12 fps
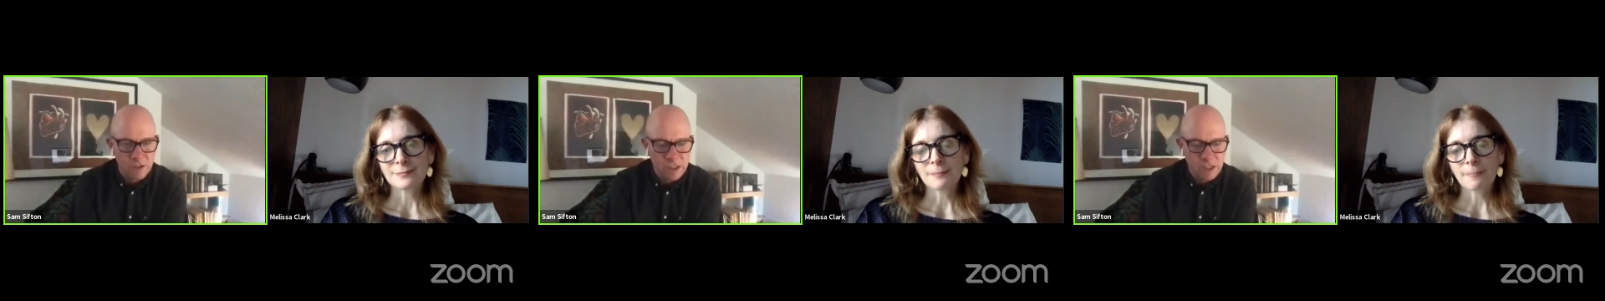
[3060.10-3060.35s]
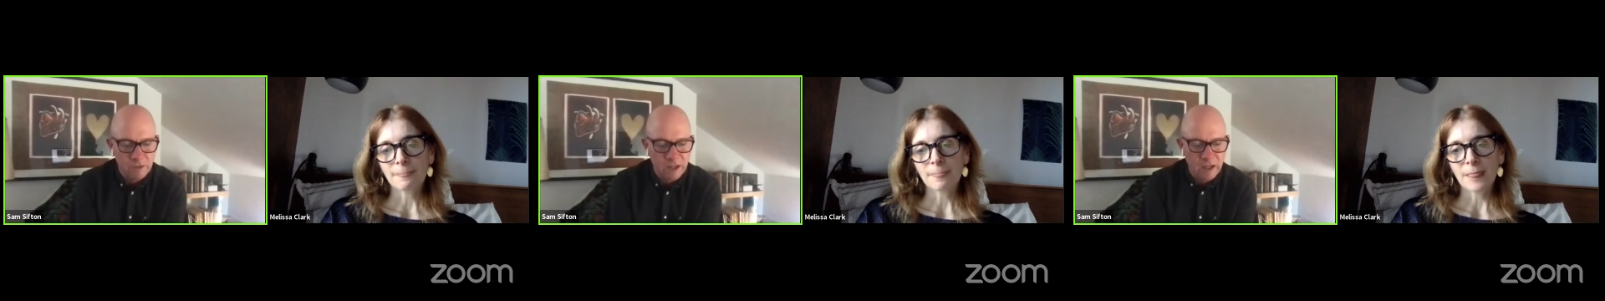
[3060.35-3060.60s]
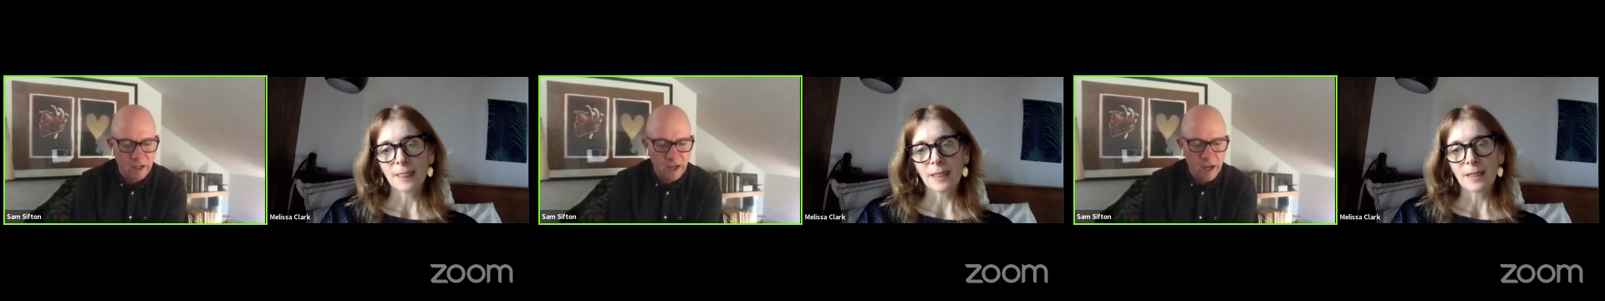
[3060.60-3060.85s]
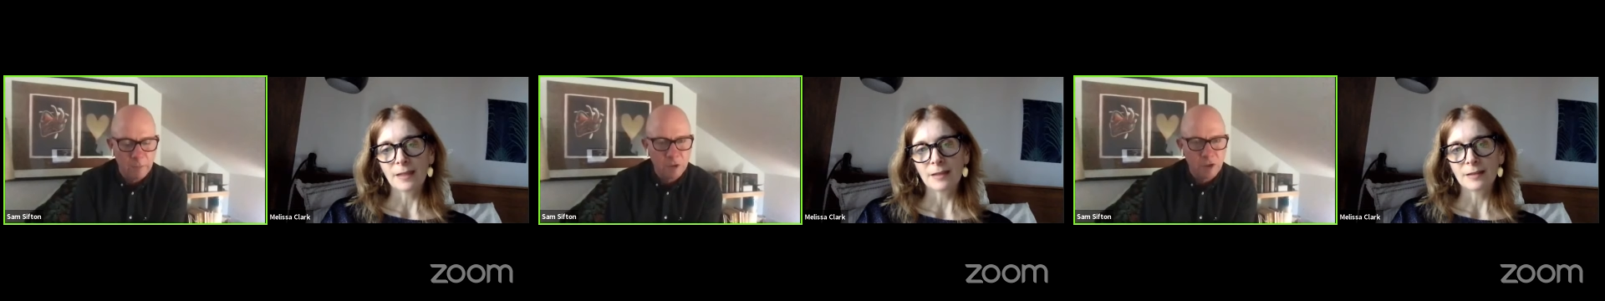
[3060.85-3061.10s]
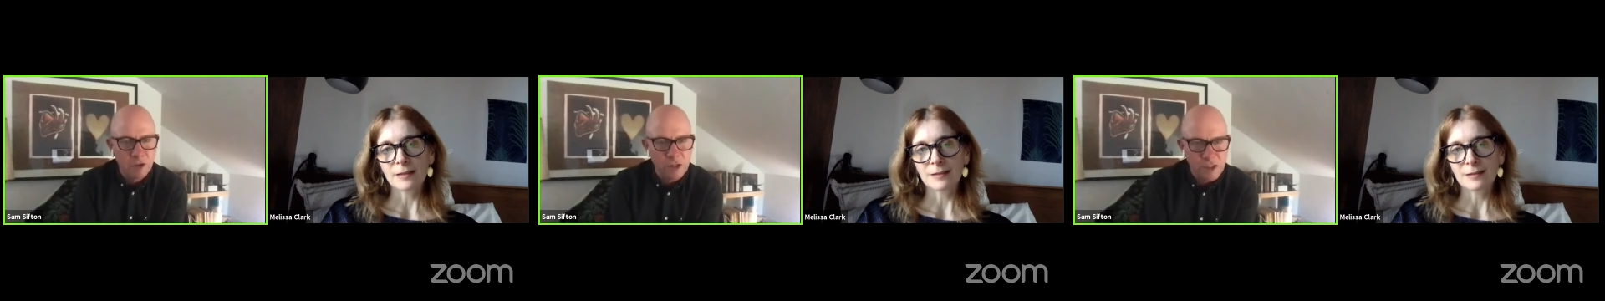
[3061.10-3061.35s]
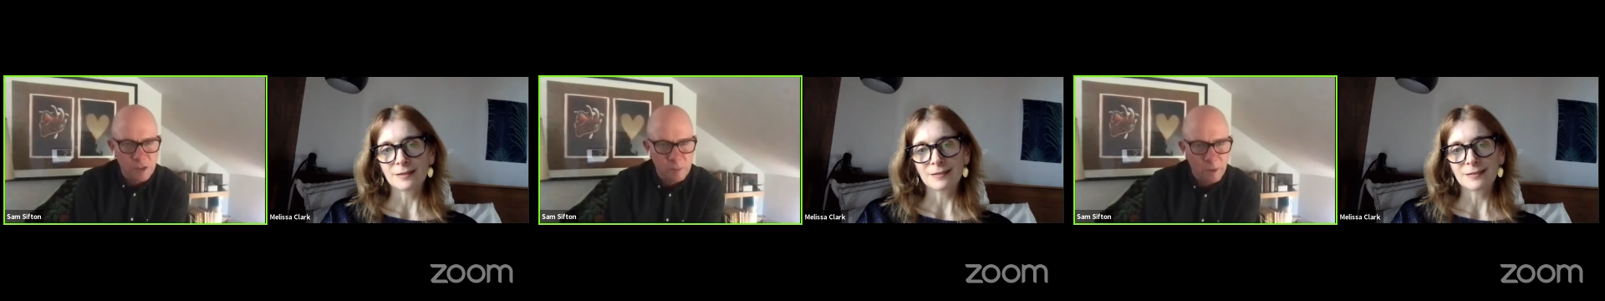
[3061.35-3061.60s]
Speaker 1: uh, dinner this evening. I'm
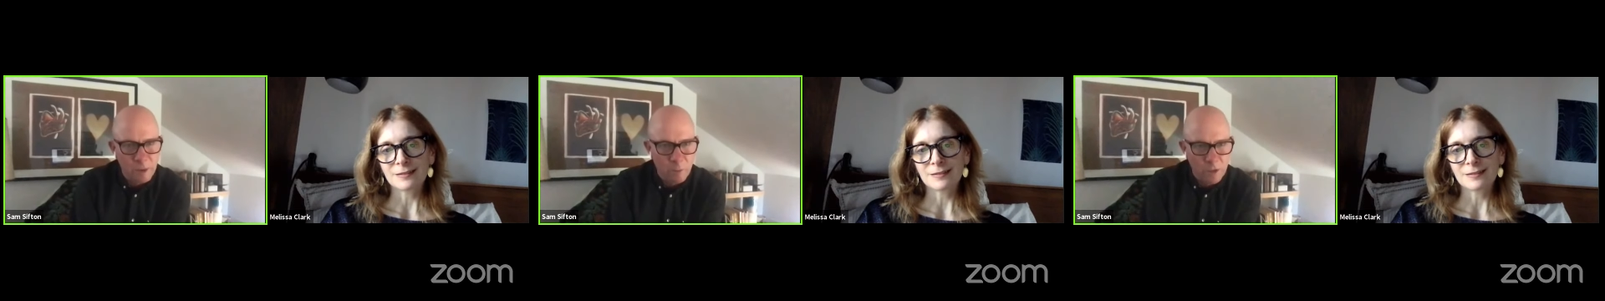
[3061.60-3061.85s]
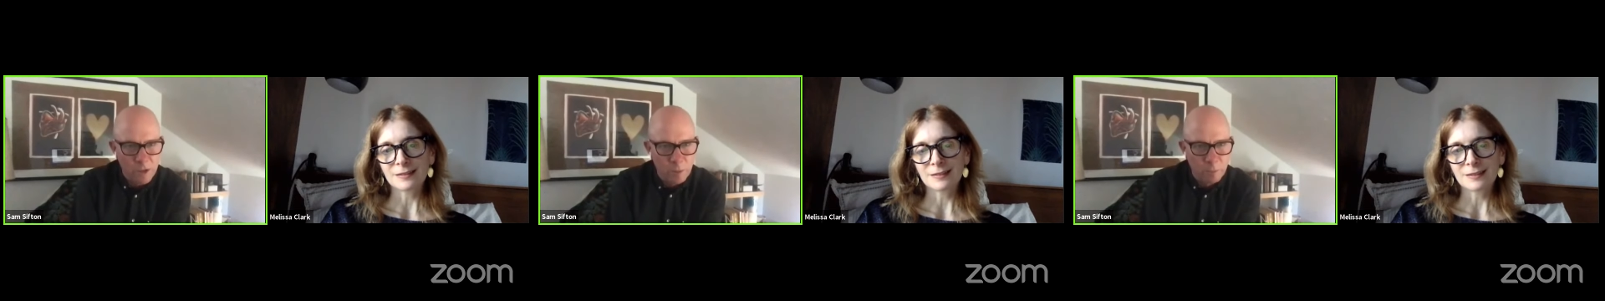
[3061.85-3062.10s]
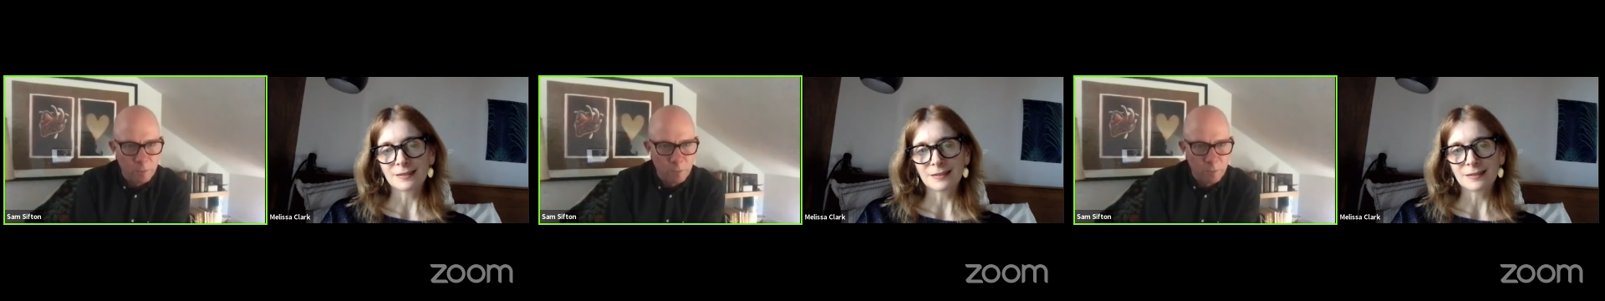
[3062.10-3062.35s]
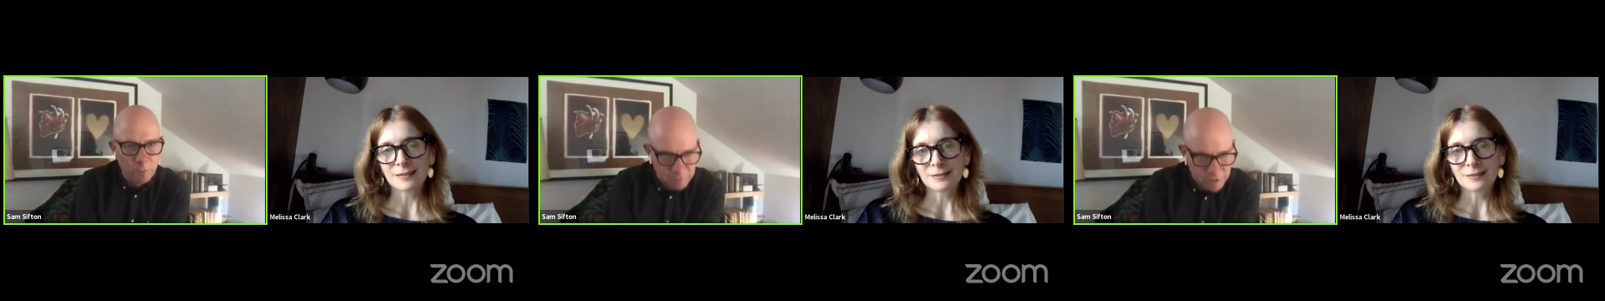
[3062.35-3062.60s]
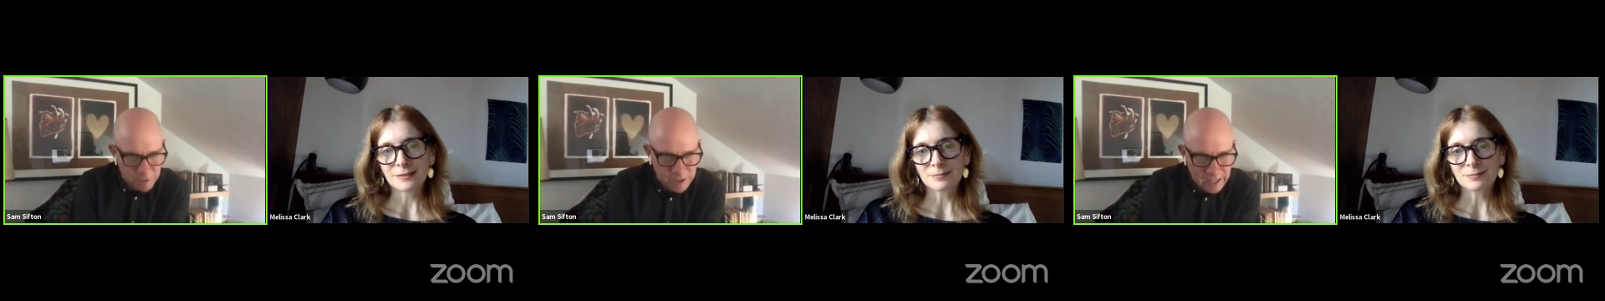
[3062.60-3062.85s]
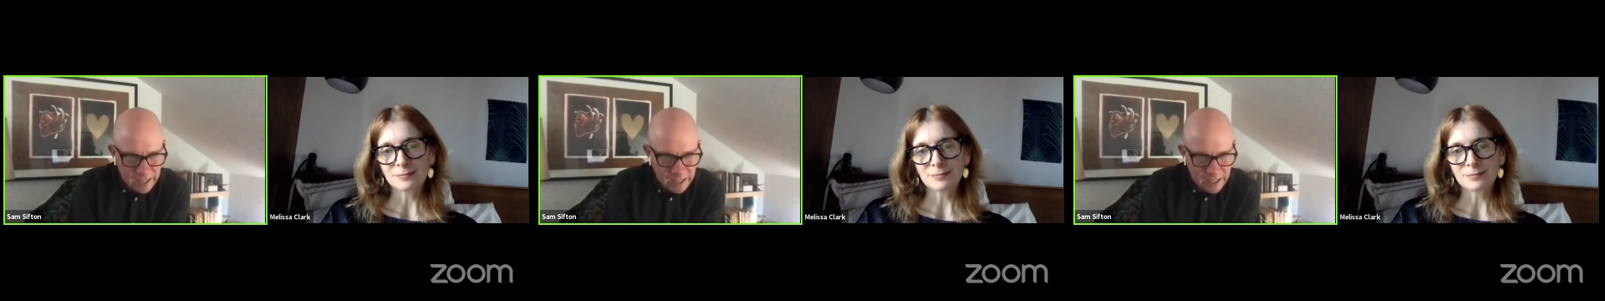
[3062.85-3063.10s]
curious about what your
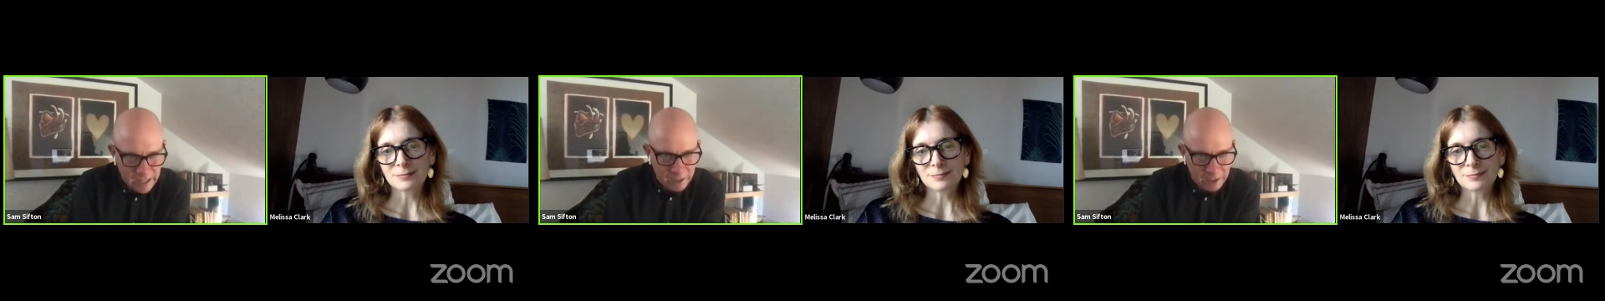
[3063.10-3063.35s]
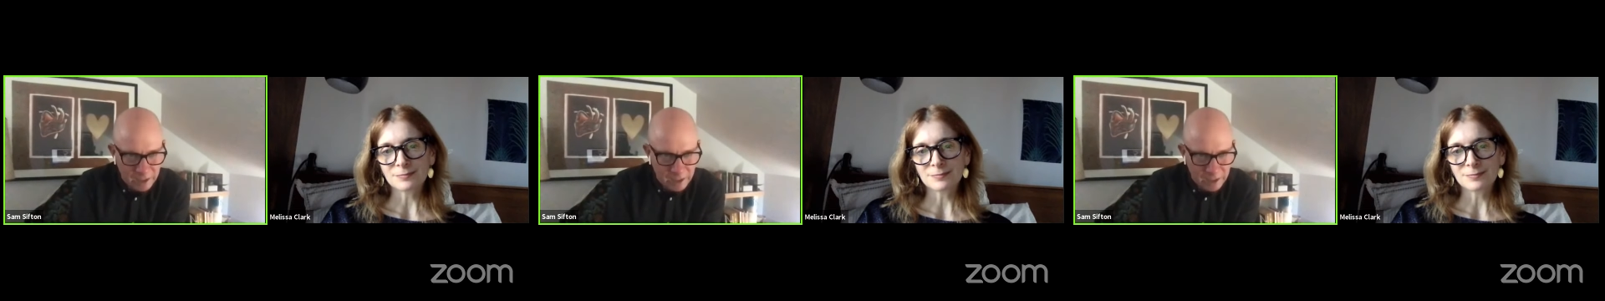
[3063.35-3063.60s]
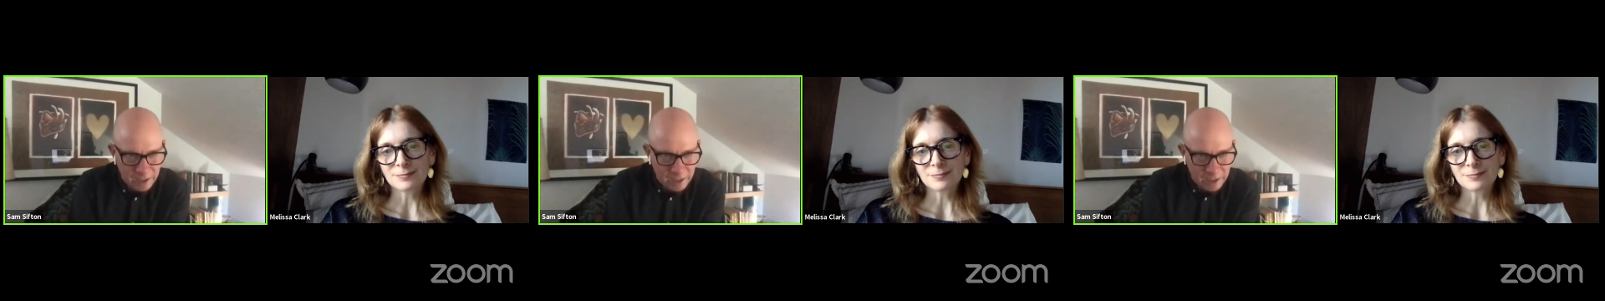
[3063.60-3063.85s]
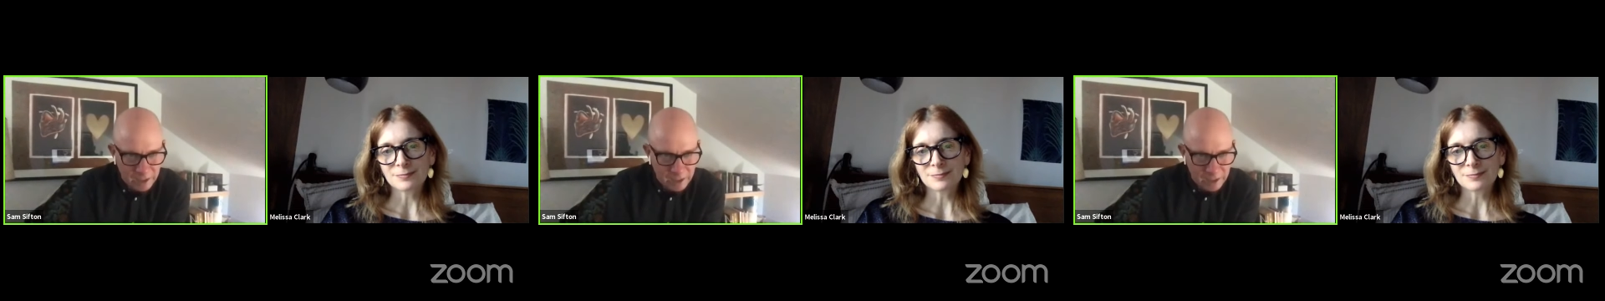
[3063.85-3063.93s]
breakfast game is.